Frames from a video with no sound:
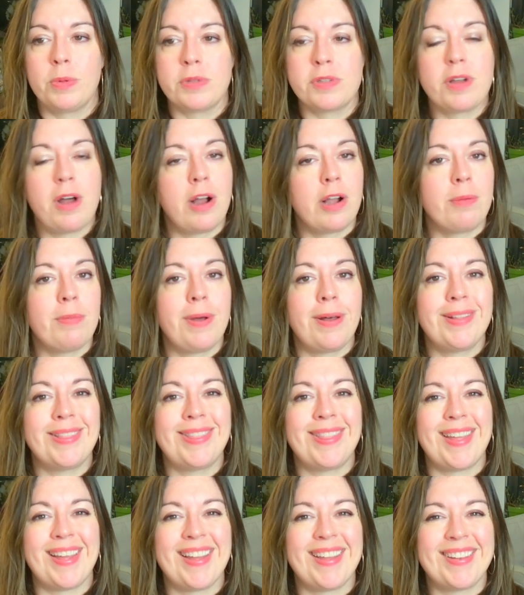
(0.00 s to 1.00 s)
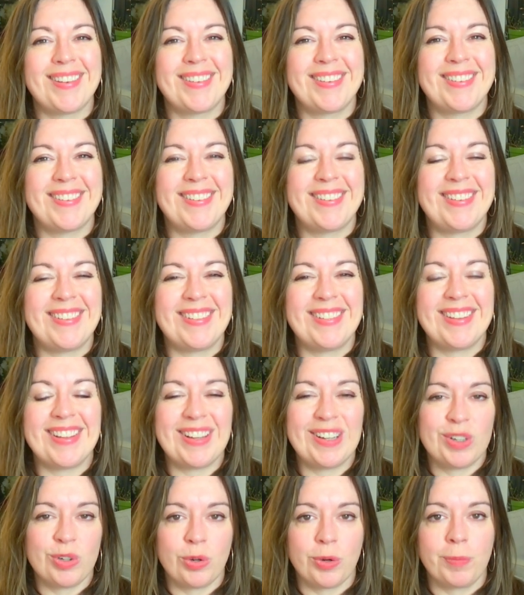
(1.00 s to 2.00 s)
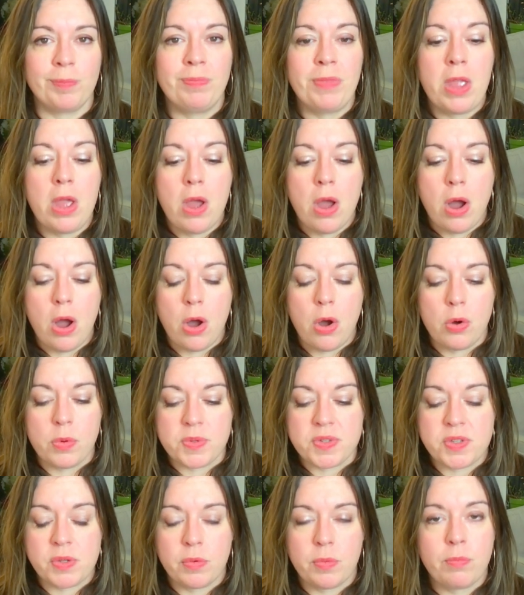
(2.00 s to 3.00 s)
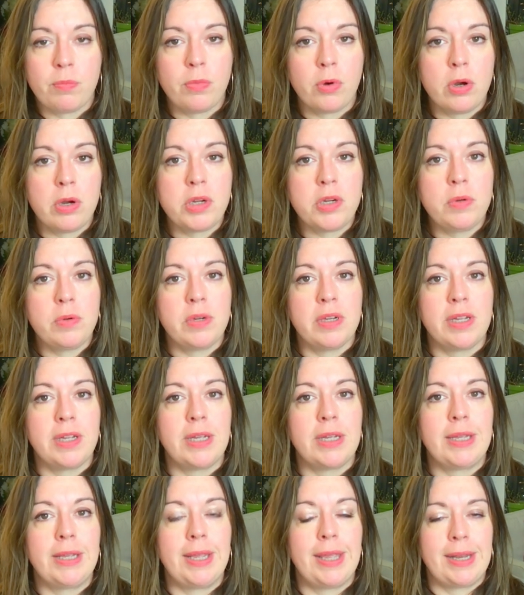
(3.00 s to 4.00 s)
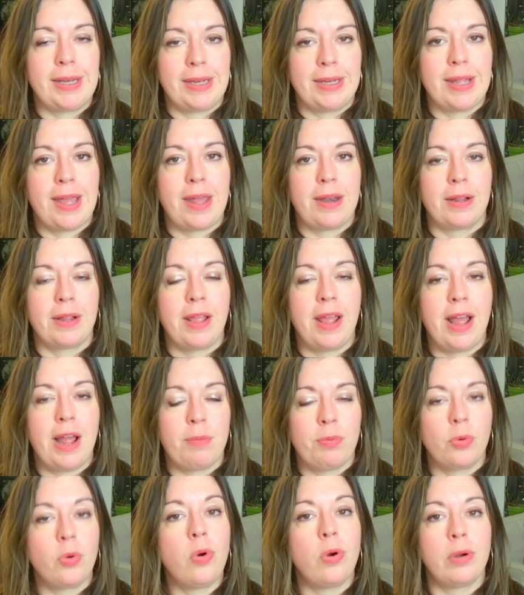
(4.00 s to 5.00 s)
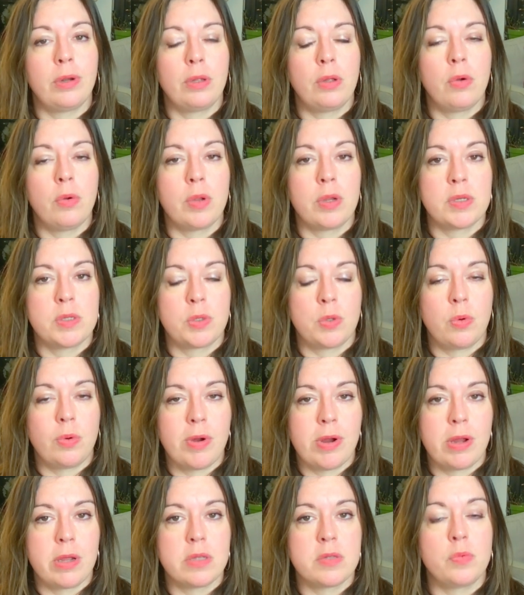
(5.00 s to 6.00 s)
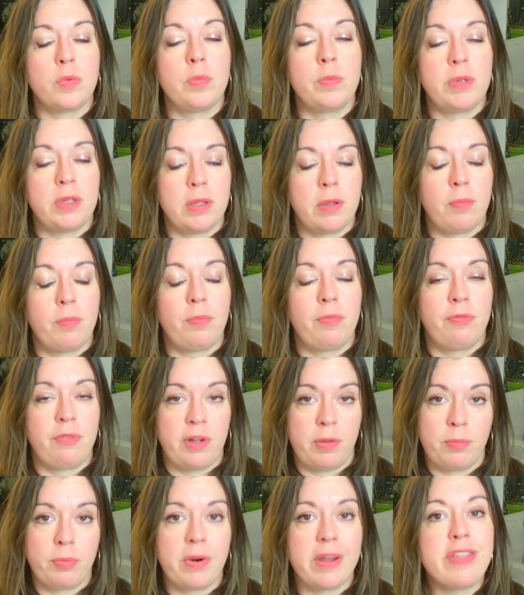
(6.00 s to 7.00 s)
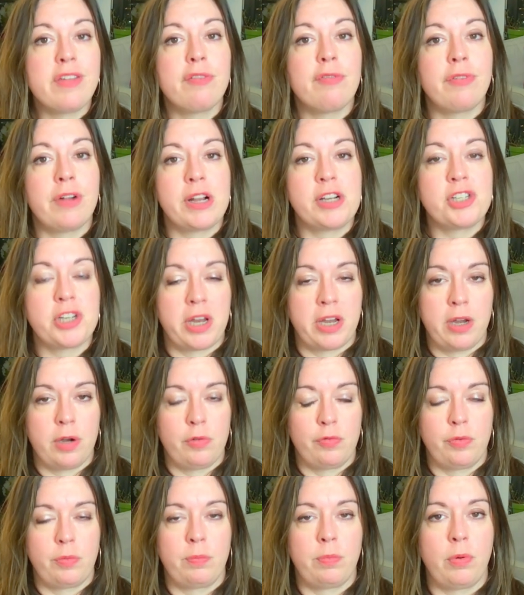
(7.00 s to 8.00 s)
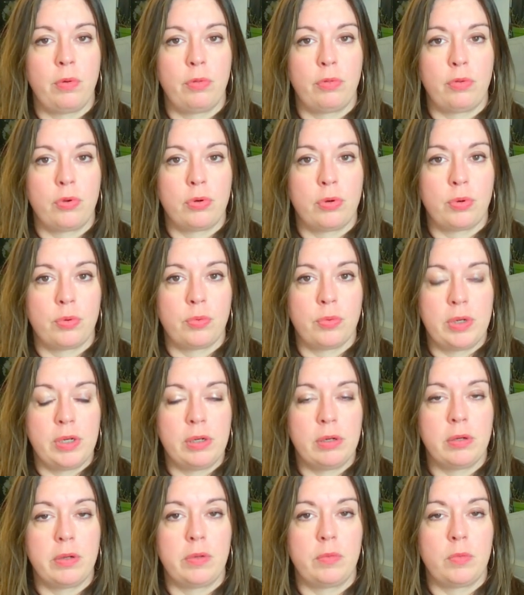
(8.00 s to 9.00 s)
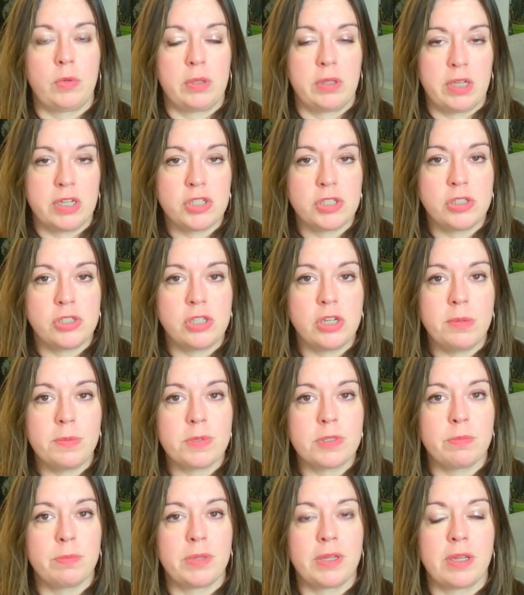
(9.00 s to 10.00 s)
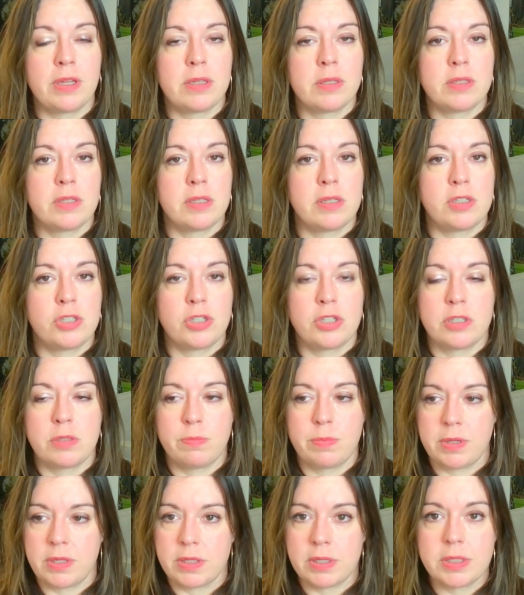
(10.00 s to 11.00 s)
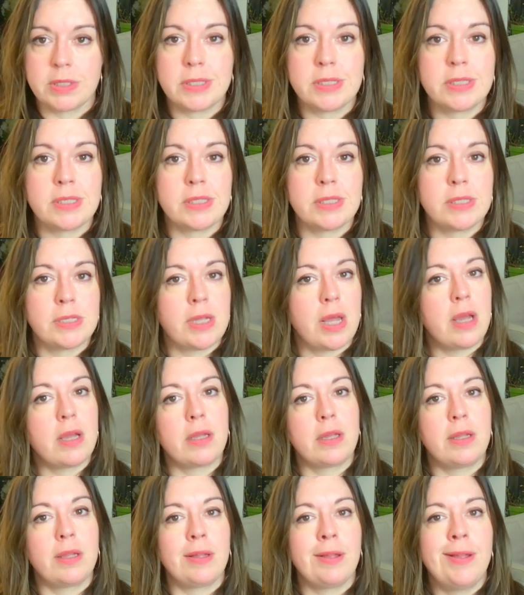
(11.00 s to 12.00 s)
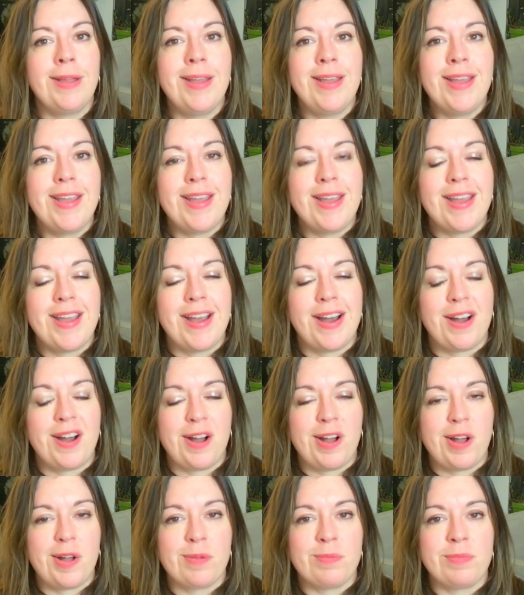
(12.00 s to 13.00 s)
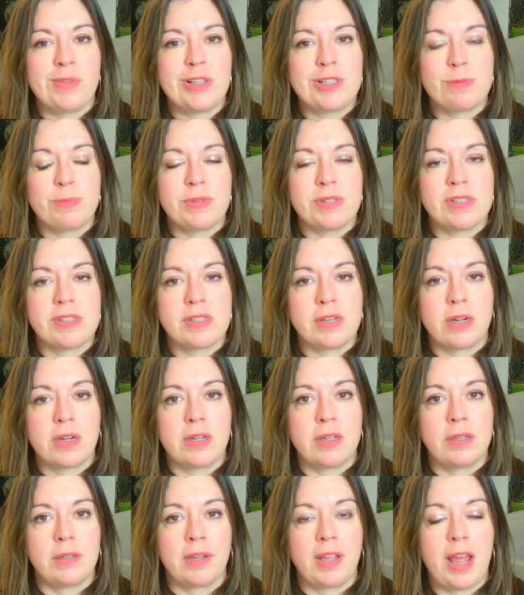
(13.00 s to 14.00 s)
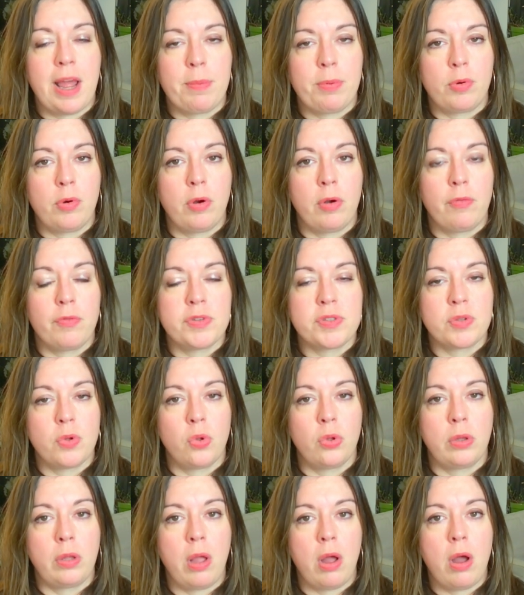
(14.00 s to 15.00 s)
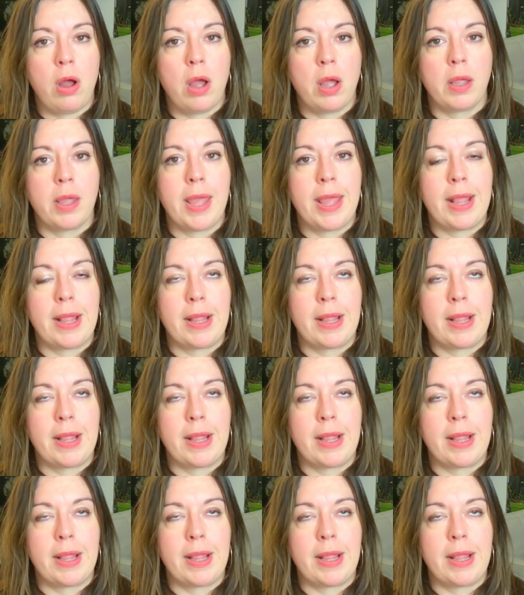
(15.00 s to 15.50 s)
talk about that later. Oh, so Mercury getting out of Capricorn and going into Aquarius will be a breath of fresh air for both career and relationships, because it's just been stuck. It's been stuck in Capricorn for so long,